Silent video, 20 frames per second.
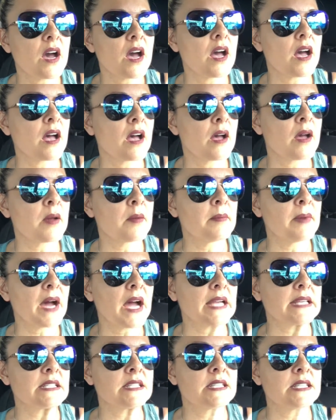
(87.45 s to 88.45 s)

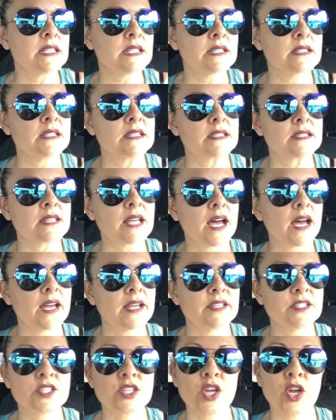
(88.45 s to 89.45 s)
I did
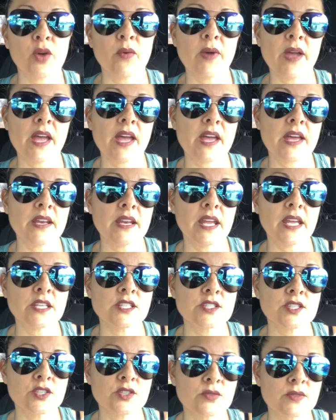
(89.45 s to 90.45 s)
decide to go ahead
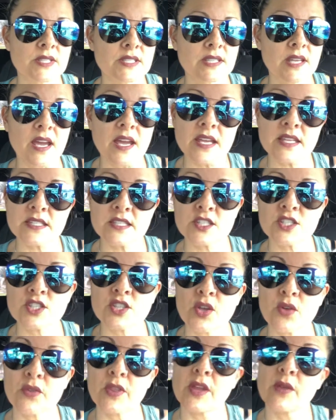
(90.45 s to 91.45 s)
and do the test,
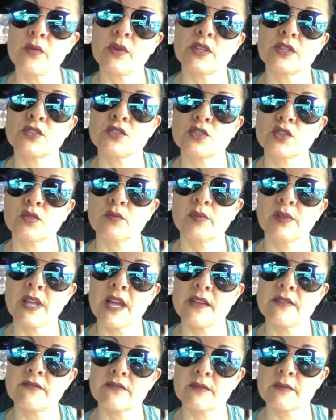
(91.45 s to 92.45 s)
so they withdrew
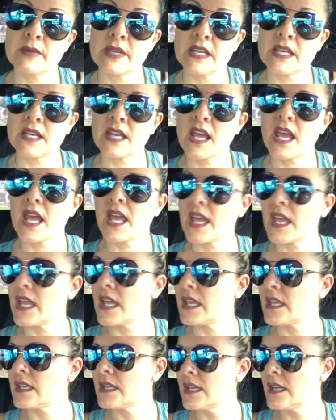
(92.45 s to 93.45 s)
blood from me
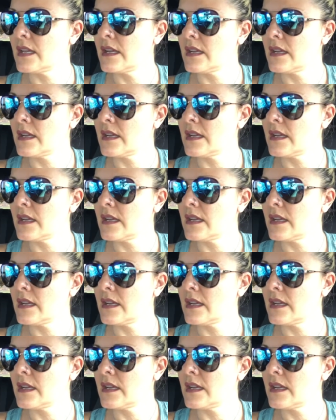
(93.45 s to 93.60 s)
today.